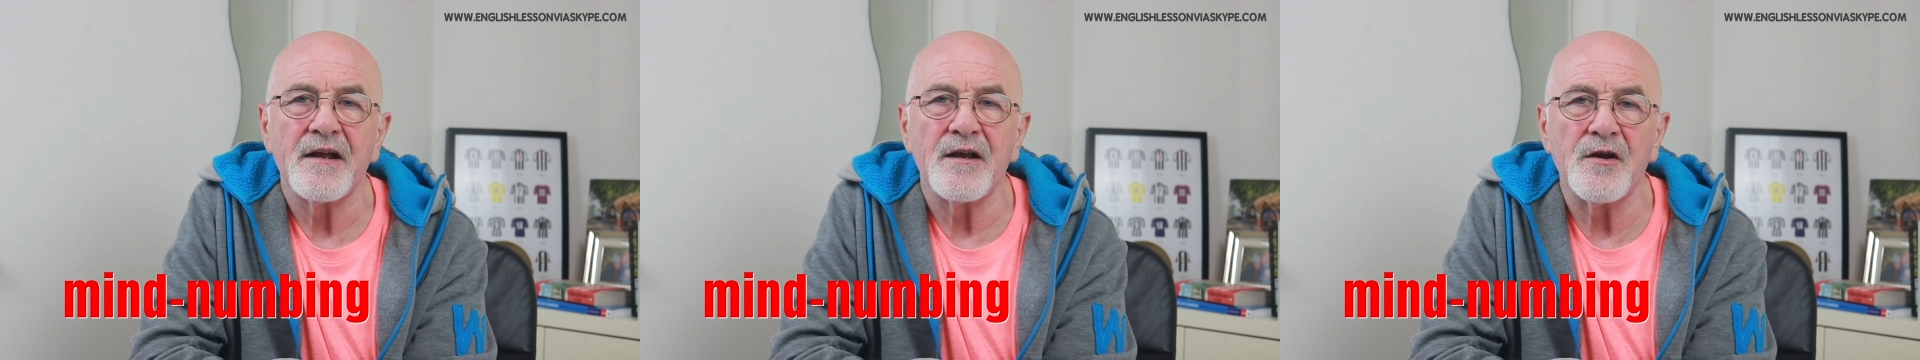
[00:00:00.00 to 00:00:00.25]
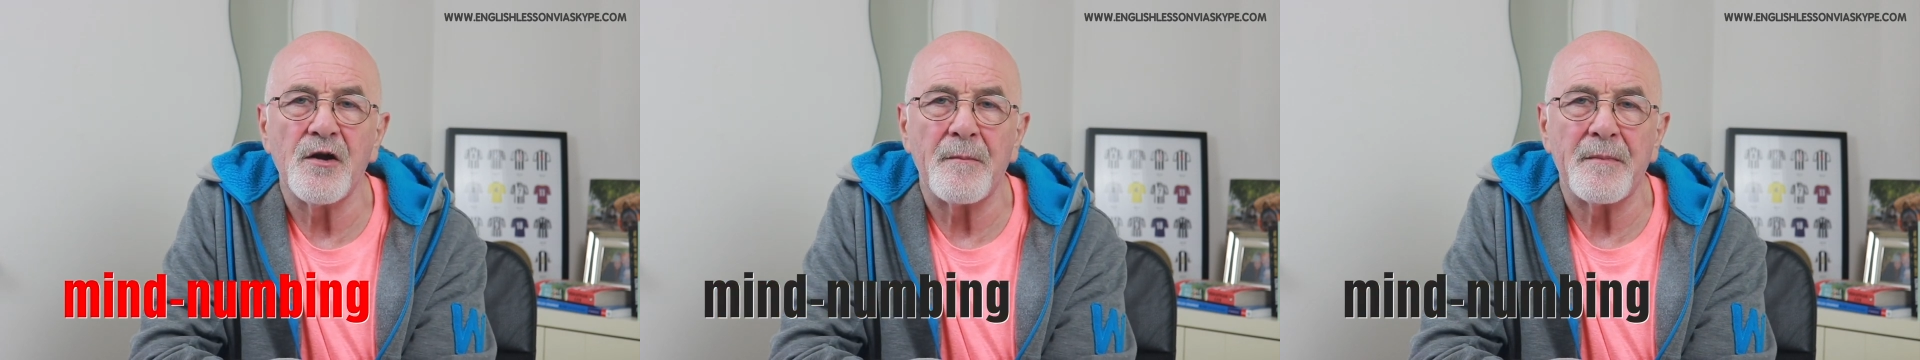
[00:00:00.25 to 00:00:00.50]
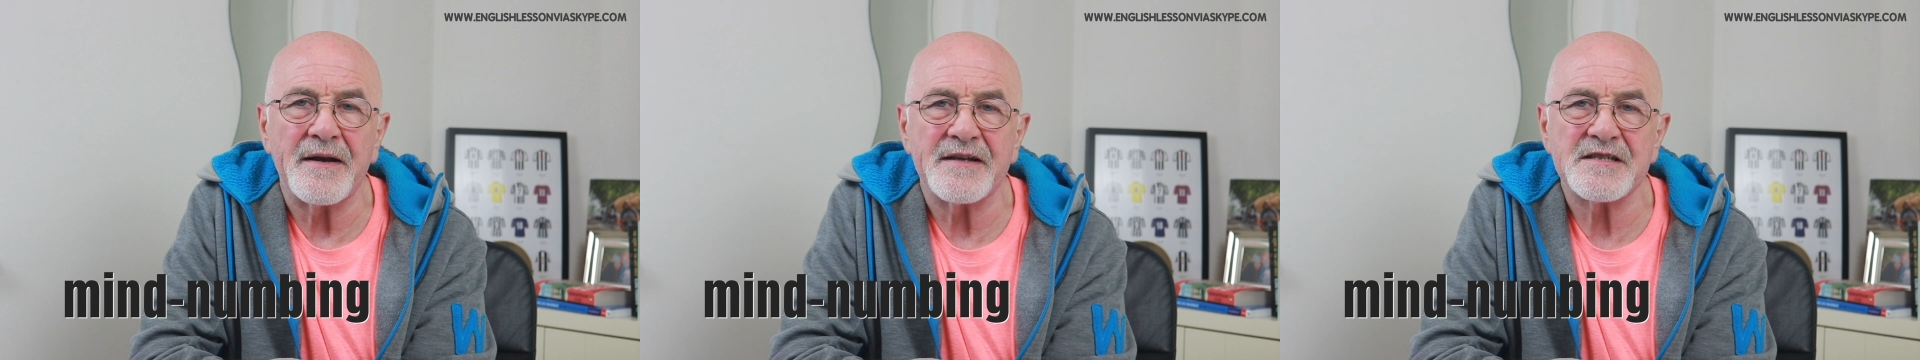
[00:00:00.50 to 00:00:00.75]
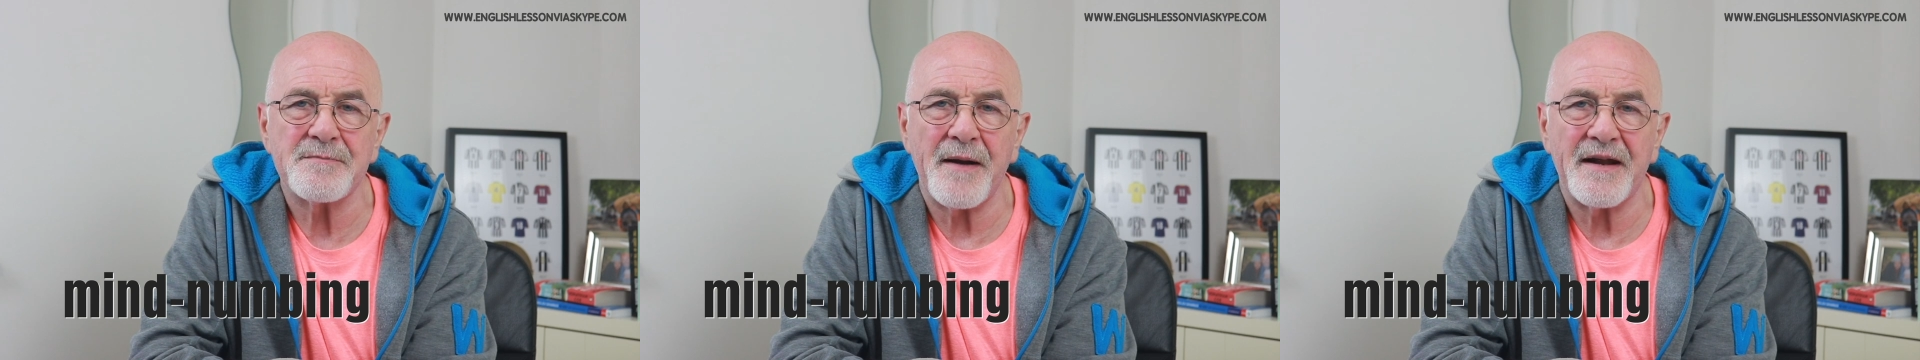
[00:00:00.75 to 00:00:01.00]
numbing
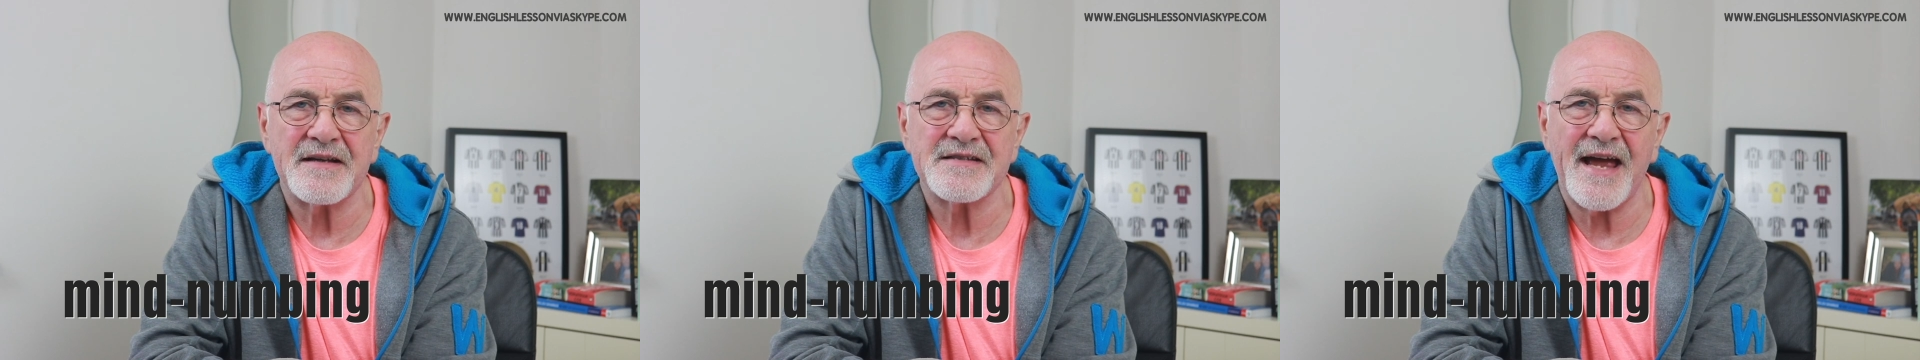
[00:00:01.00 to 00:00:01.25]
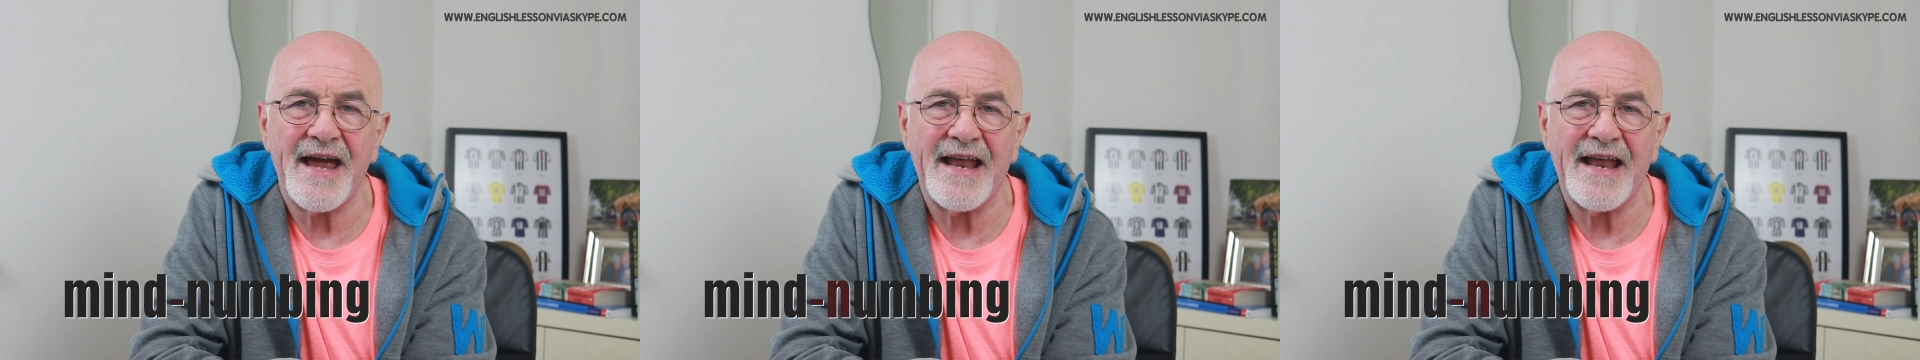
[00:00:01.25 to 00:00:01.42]
spelled